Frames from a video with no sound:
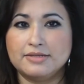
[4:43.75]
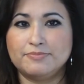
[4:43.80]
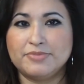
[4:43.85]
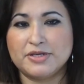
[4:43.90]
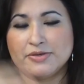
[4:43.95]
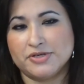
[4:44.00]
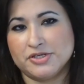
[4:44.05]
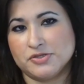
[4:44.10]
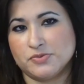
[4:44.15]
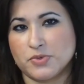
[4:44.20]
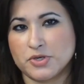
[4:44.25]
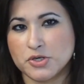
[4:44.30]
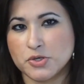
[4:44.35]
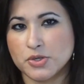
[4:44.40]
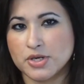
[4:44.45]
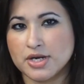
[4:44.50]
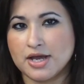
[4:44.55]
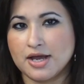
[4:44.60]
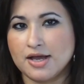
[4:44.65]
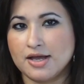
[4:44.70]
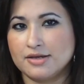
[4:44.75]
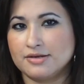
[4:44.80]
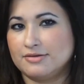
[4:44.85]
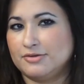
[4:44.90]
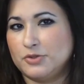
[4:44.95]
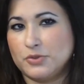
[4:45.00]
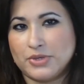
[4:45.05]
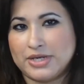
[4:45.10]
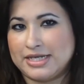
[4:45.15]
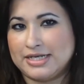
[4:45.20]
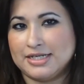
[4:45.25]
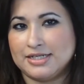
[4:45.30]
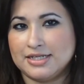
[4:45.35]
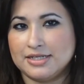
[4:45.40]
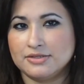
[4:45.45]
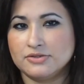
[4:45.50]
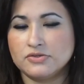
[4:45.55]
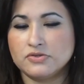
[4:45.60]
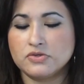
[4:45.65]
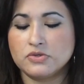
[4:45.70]
and periods where you're not
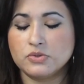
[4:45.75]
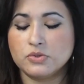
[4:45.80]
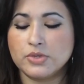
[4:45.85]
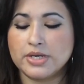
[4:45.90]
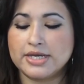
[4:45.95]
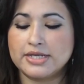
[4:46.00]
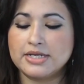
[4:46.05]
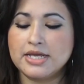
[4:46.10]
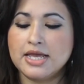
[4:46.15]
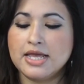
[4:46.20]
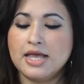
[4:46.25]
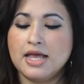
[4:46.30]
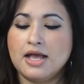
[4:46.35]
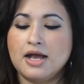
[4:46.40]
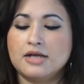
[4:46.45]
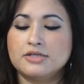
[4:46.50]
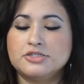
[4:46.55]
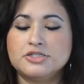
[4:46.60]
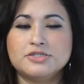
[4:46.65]
doing anything to it.